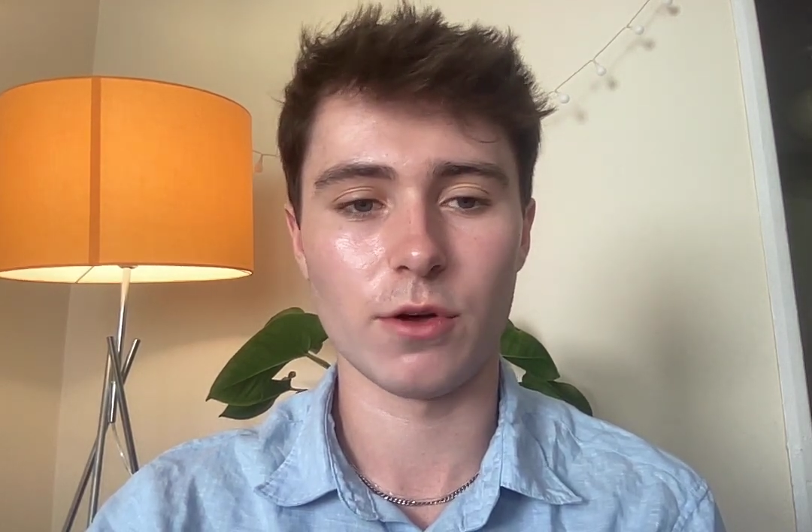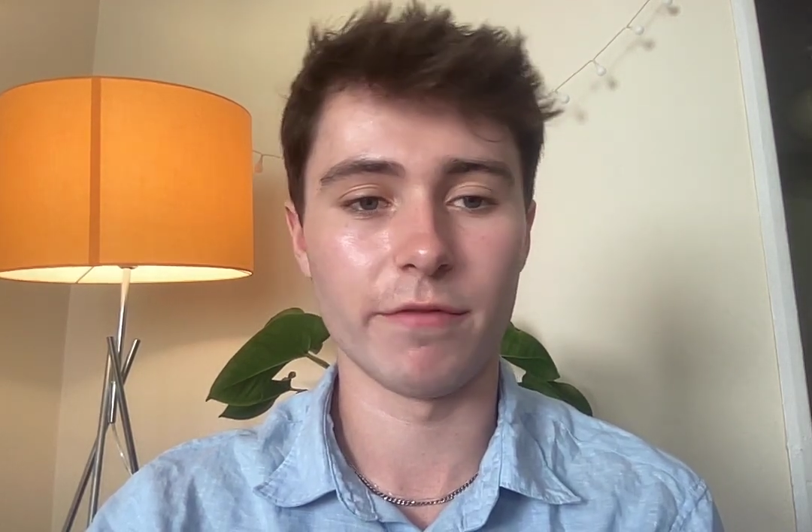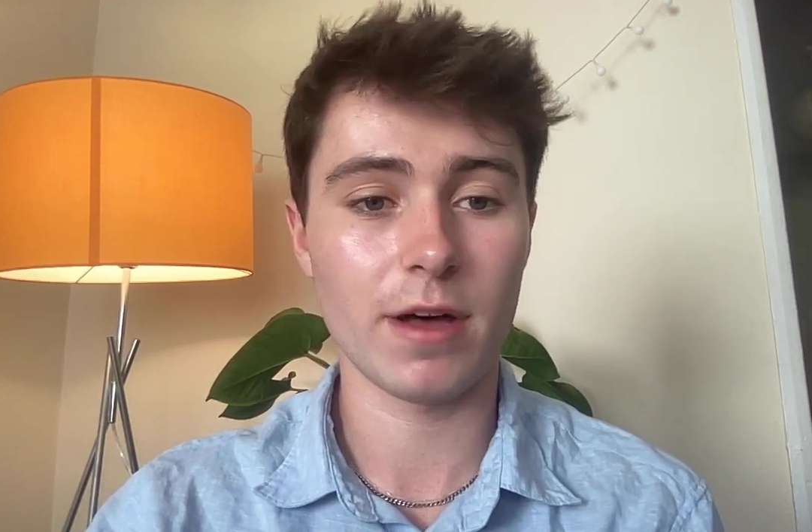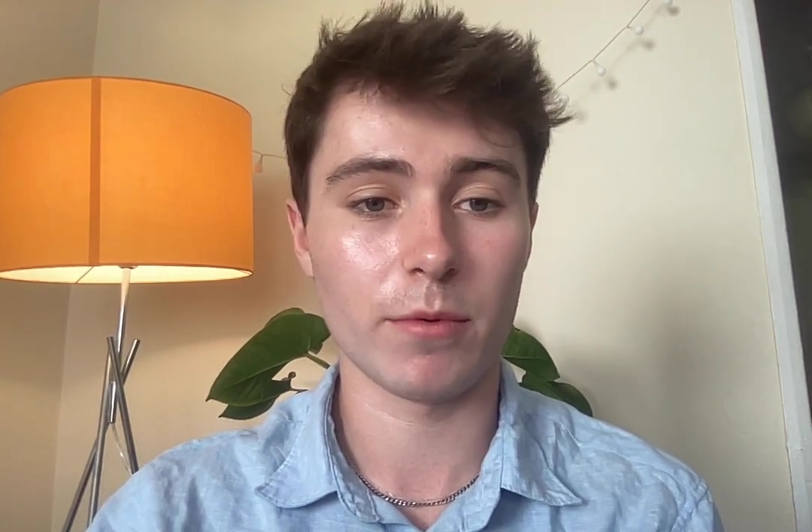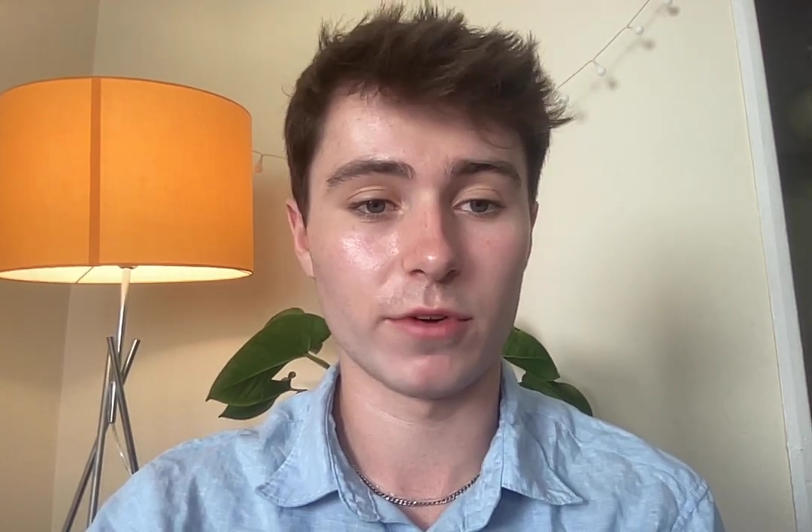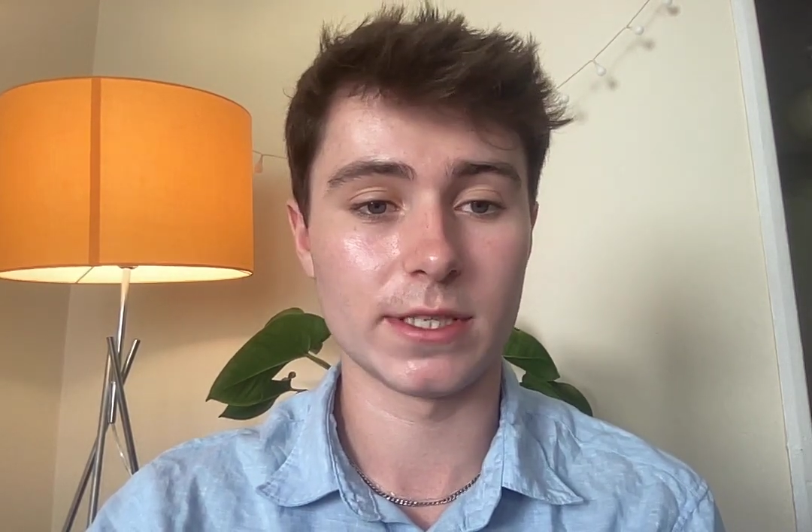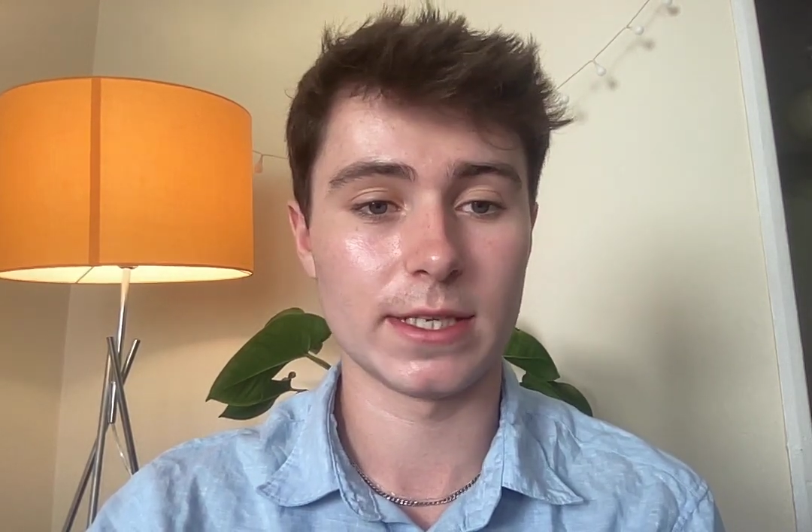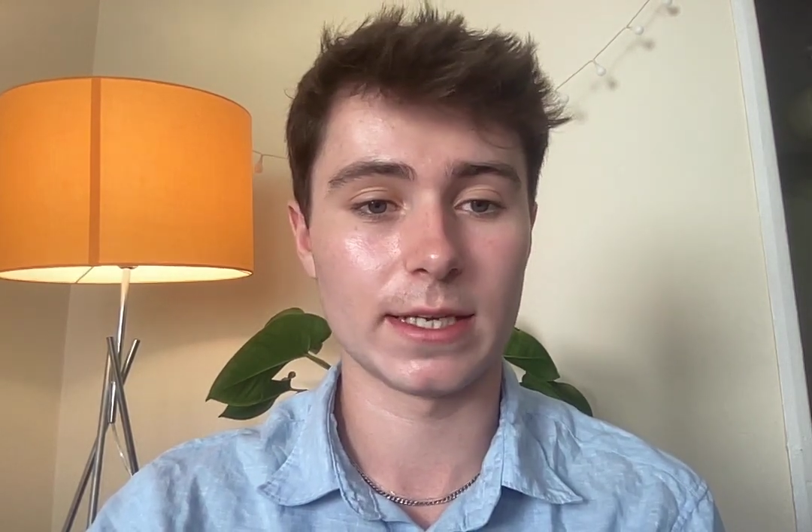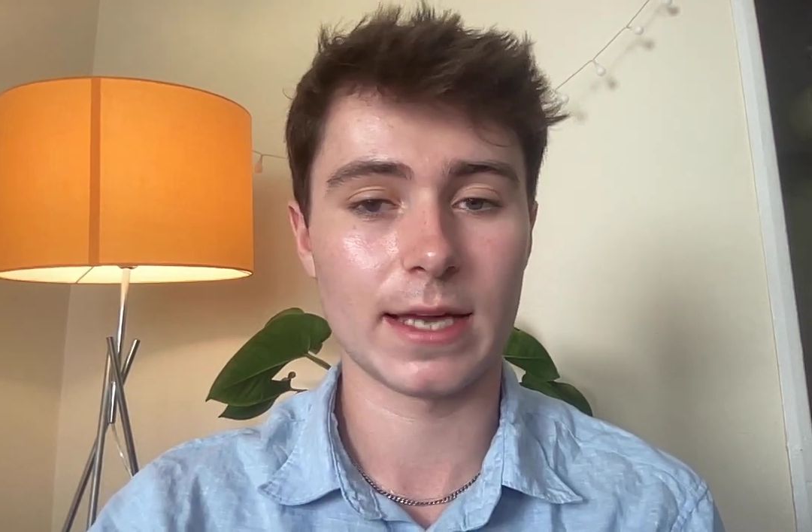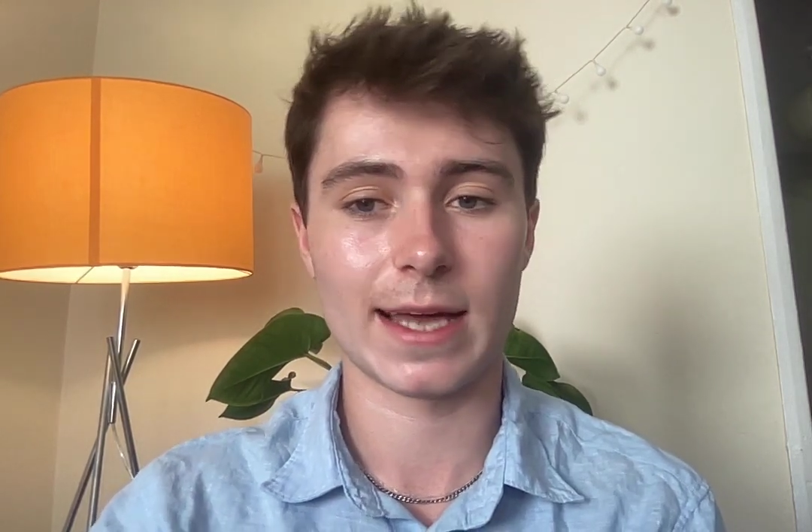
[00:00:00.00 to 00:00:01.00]
of verbal
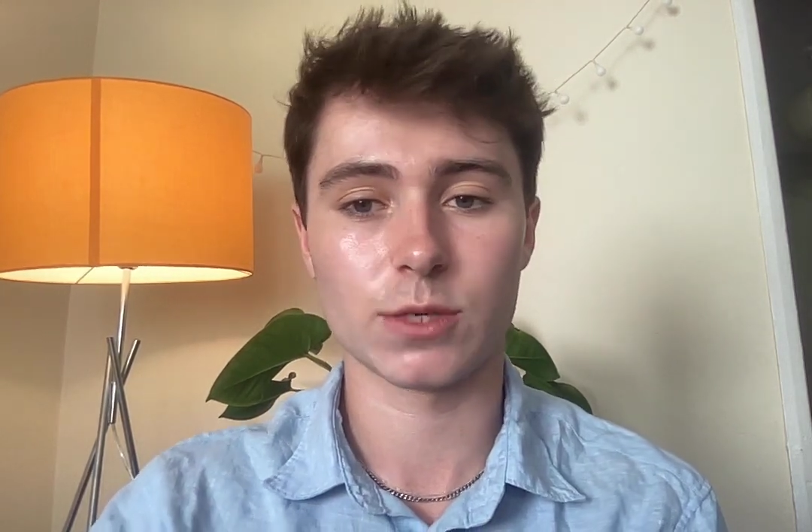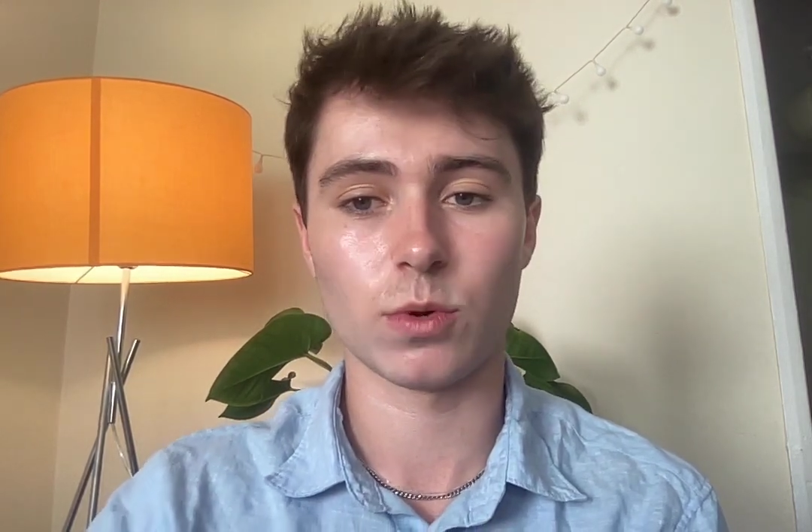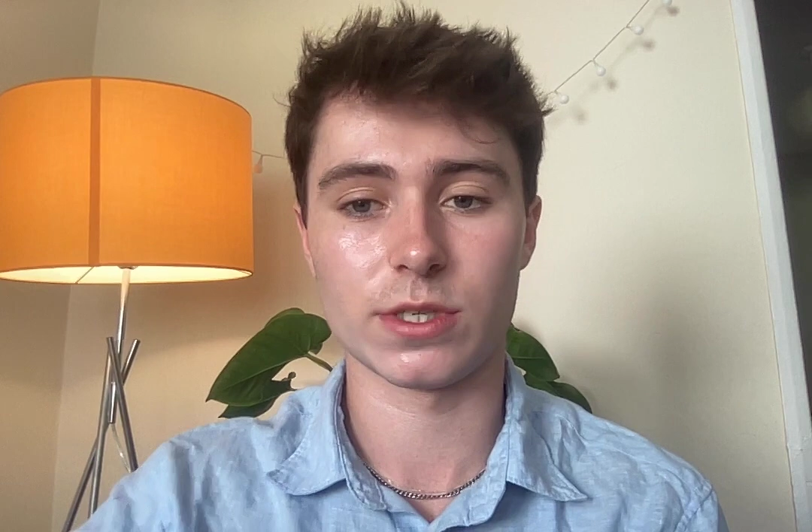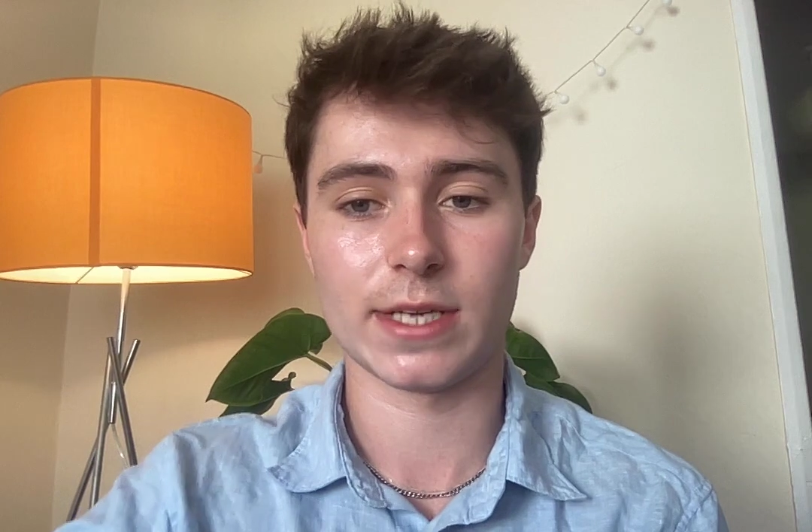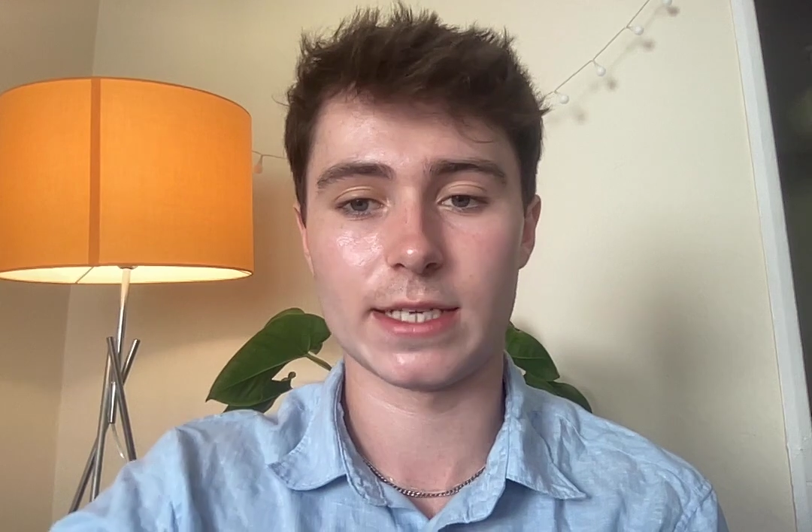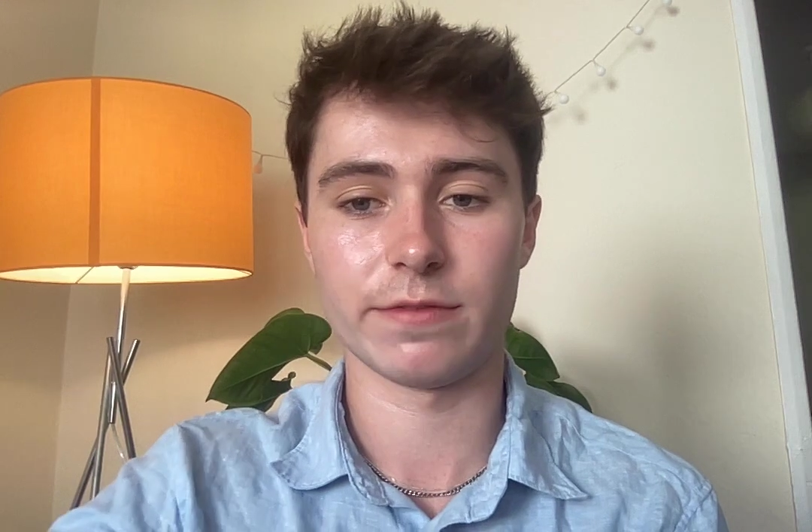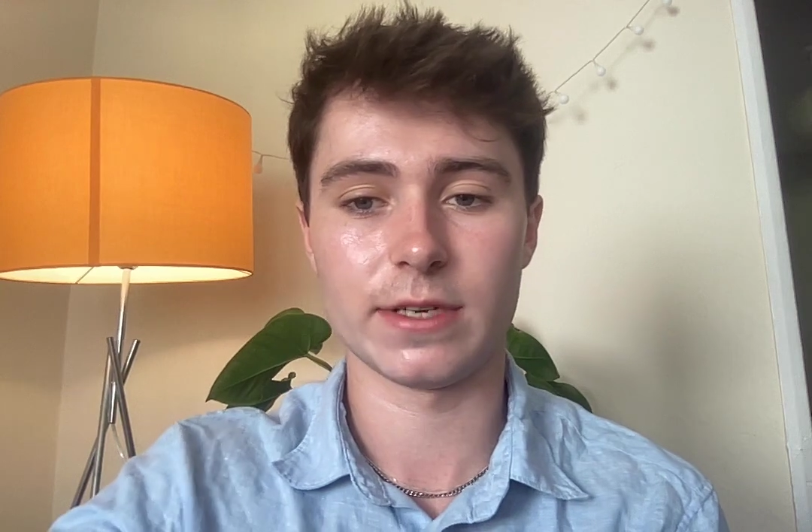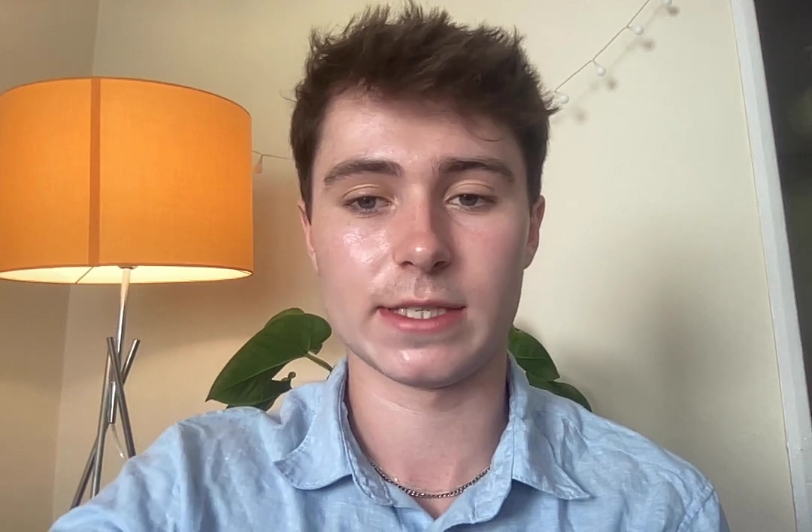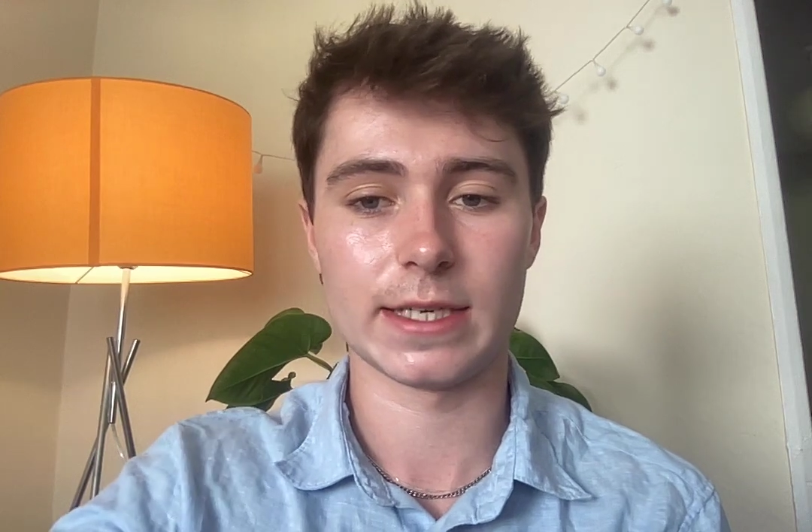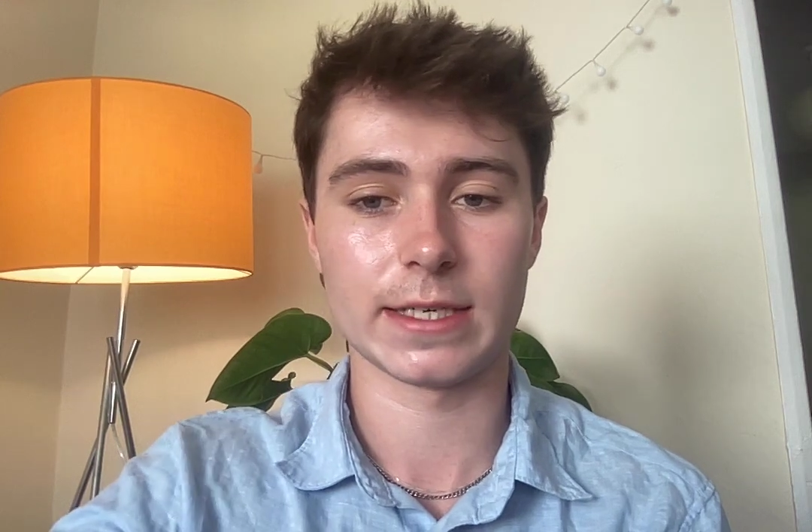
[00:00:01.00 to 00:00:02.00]
reasoning and quantitative
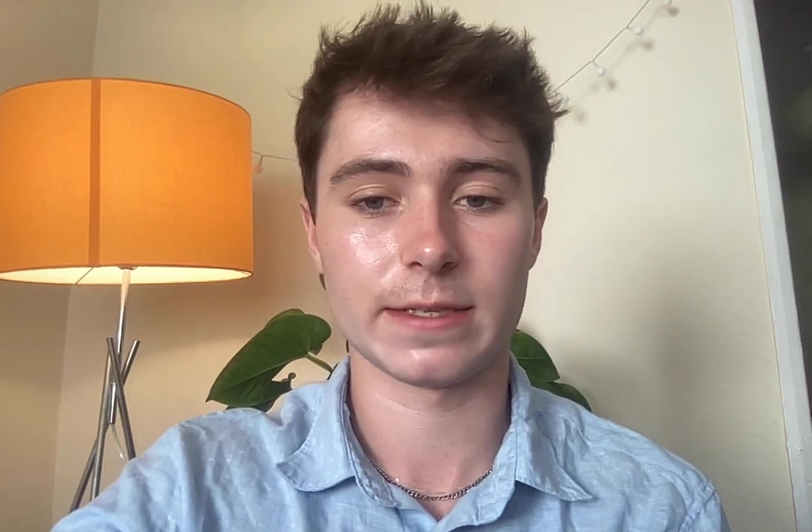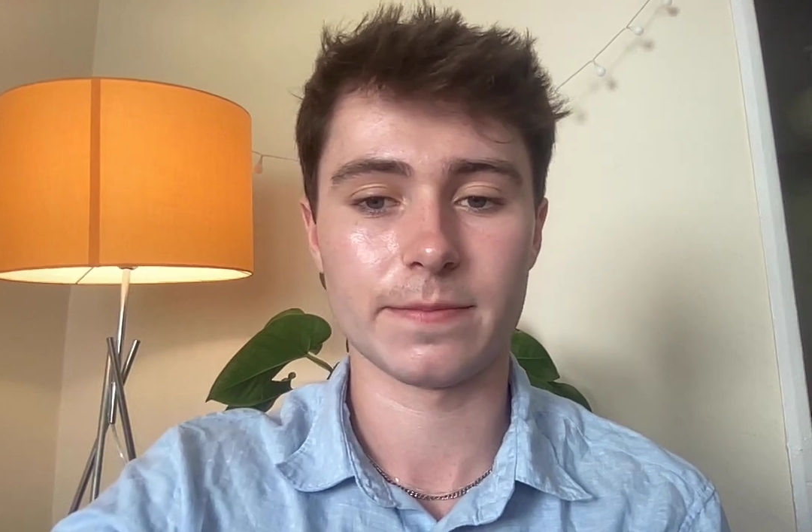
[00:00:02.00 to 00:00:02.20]
reasoning.